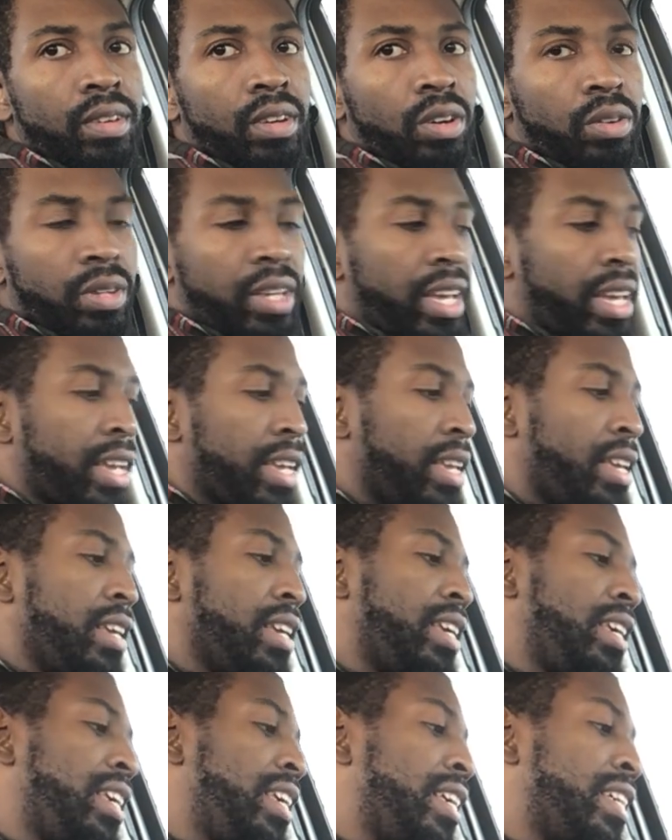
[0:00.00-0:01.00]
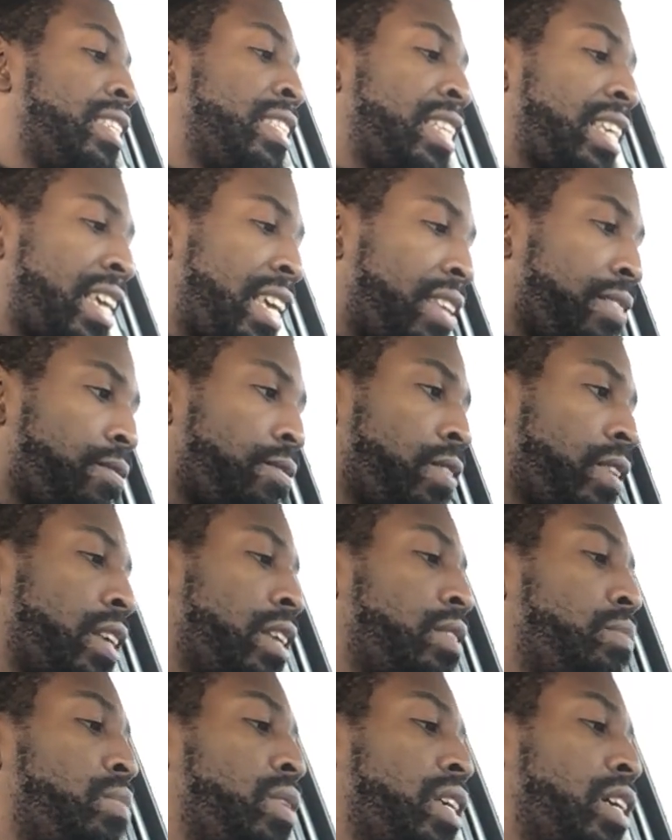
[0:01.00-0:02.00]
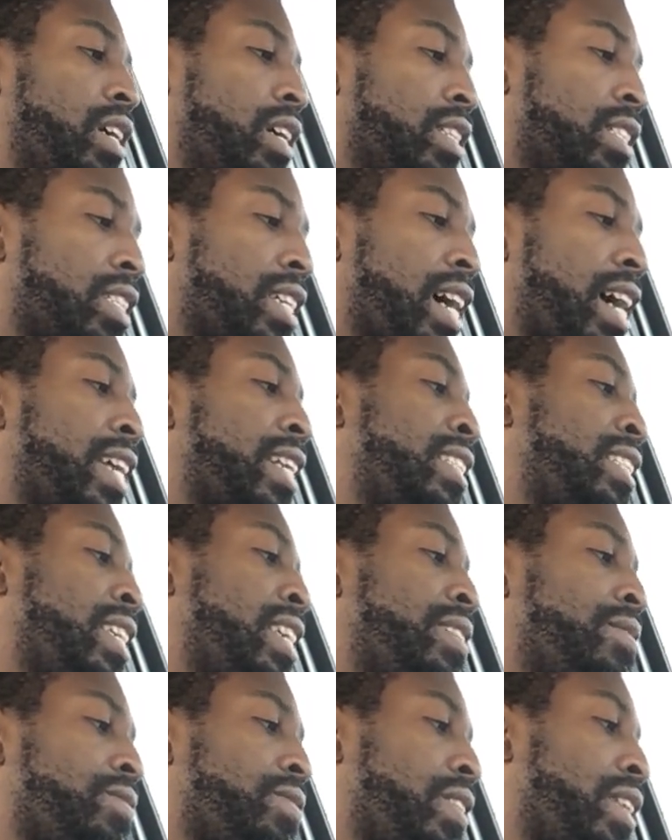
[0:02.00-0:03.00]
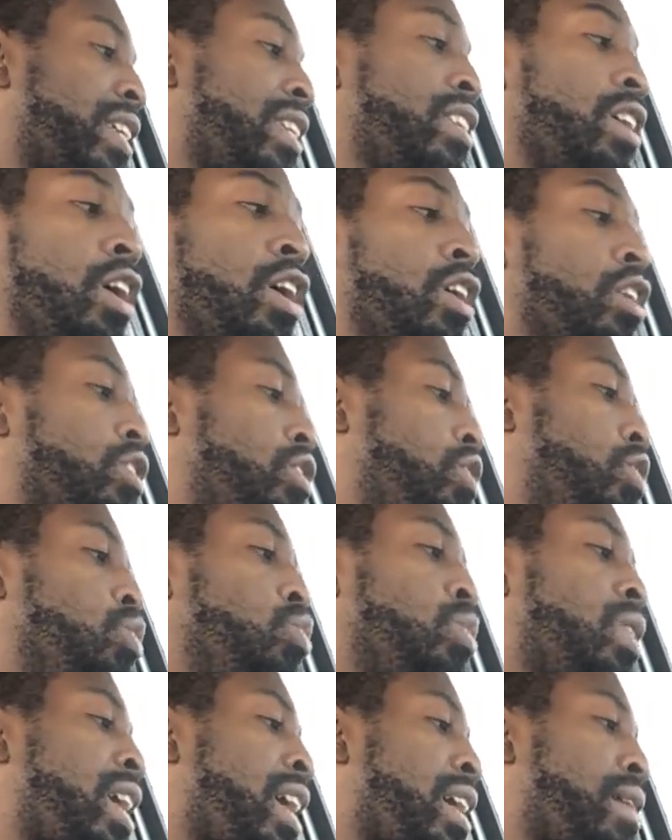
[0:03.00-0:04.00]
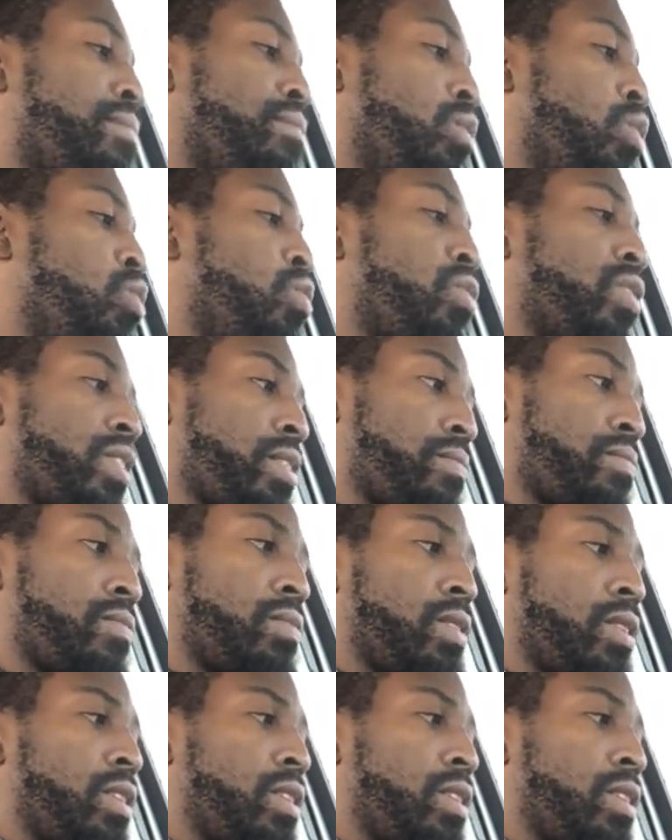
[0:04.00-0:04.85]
Okay? He is infinite. Because God is infinite, you can't move him.